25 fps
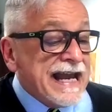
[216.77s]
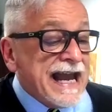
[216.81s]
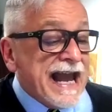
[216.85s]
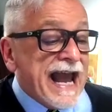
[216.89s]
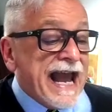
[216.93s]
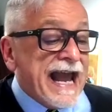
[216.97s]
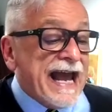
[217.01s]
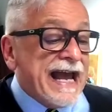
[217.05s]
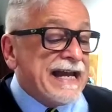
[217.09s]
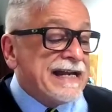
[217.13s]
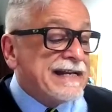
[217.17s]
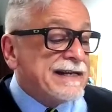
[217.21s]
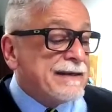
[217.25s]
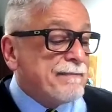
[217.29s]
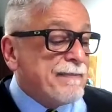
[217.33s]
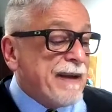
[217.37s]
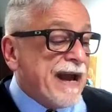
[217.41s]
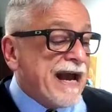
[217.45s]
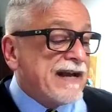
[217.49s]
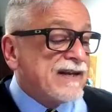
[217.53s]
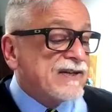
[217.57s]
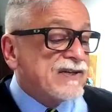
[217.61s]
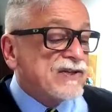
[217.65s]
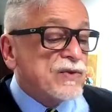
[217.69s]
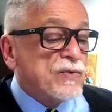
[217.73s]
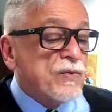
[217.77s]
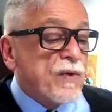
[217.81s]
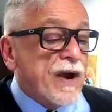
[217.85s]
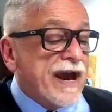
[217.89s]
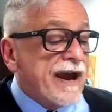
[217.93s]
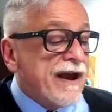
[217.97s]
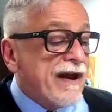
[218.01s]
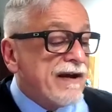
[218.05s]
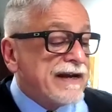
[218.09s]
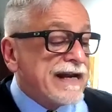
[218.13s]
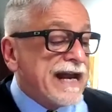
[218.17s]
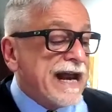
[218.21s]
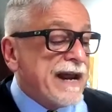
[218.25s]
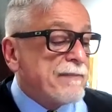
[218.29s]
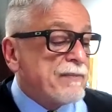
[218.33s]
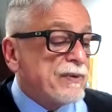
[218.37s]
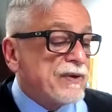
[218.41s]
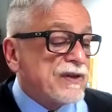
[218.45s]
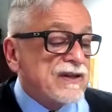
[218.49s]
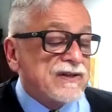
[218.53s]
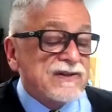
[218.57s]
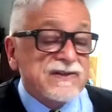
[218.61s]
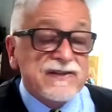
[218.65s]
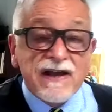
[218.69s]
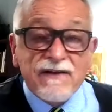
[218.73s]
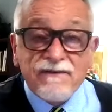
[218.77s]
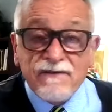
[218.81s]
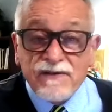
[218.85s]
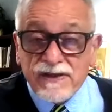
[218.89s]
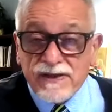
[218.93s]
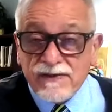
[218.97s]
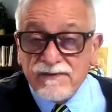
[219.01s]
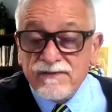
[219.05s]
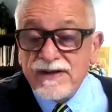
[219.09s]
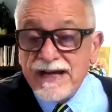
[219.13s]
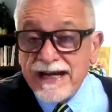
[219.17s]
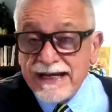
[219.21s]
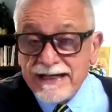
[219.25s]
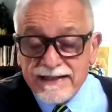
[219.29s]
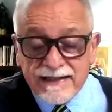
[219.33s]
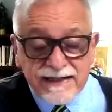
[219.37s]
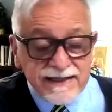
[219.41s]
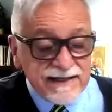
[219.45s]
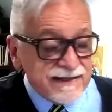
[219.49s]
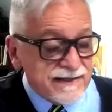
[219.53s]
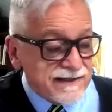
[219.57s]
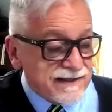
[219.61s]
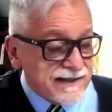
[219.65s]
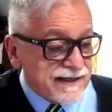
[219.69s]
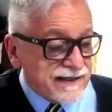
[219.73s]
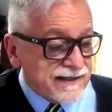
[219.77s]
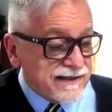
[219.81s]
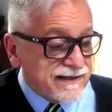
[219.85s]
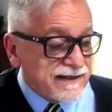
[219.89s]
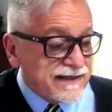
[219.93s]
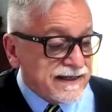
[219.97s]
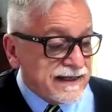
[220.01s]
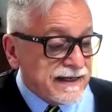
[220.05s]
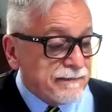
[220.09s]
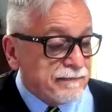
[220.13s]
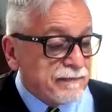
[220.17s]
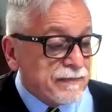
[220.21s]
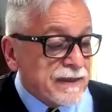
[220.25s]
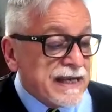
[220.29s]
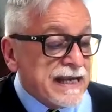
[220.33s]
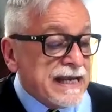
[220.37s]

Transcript: and passed away on April the 7th of 1960.